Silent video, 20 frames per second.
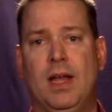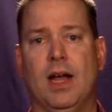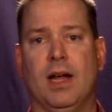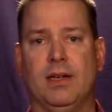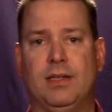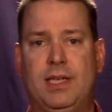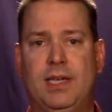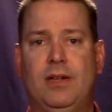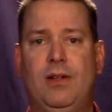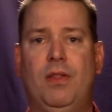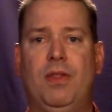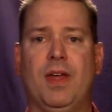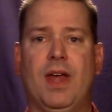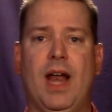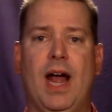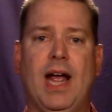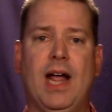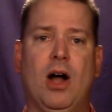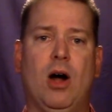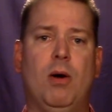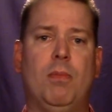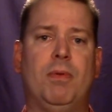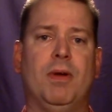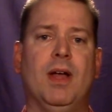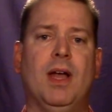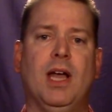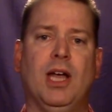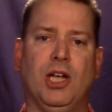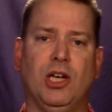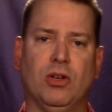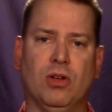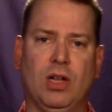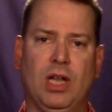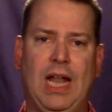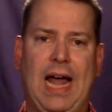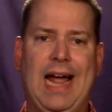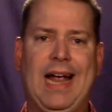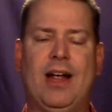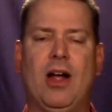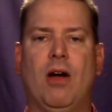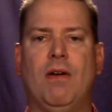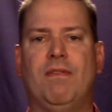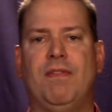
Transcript: Until then, I hope you'll like our